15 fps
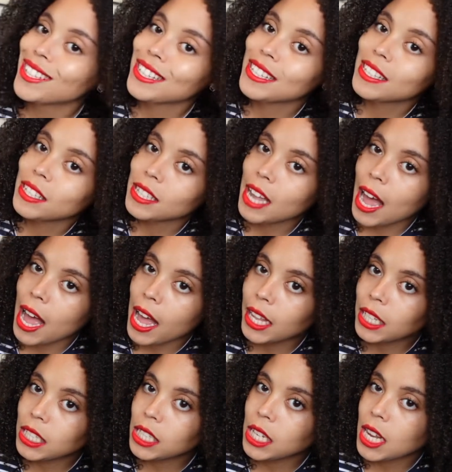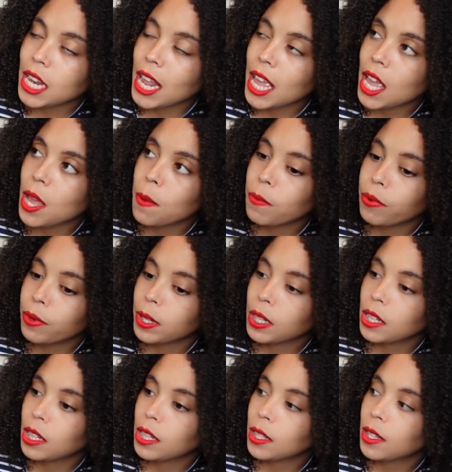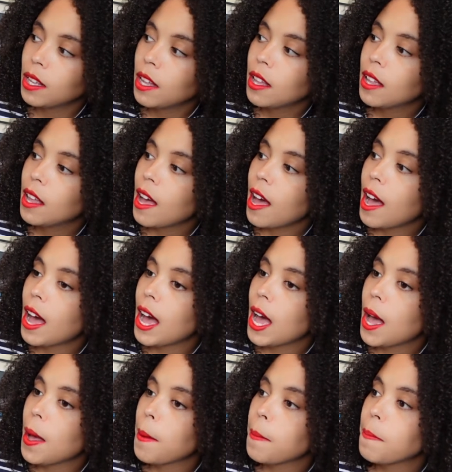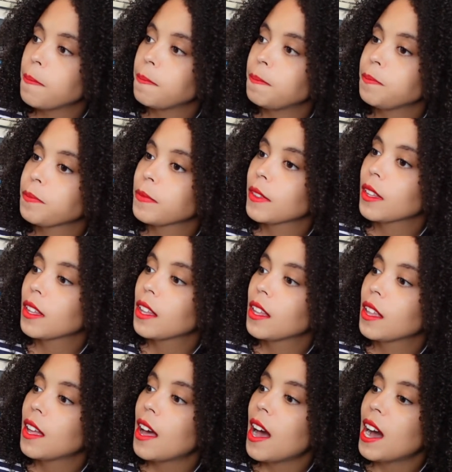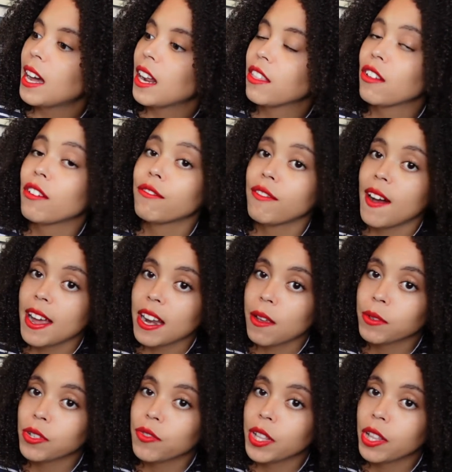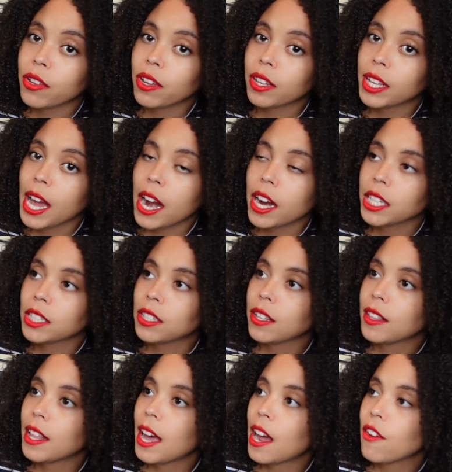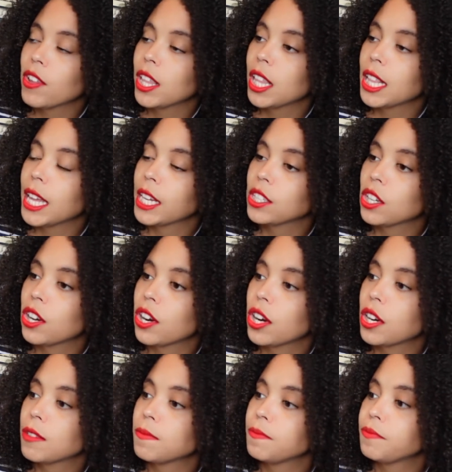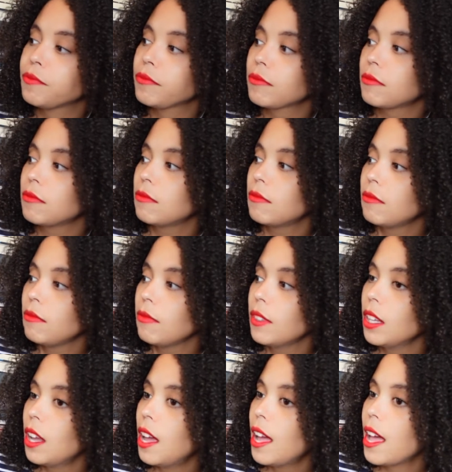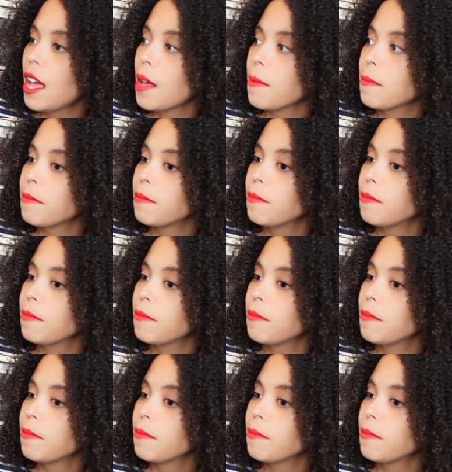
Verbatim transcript: The Stand in April. Um... I thought Fanny was a really good character in that. I really liked her. Um,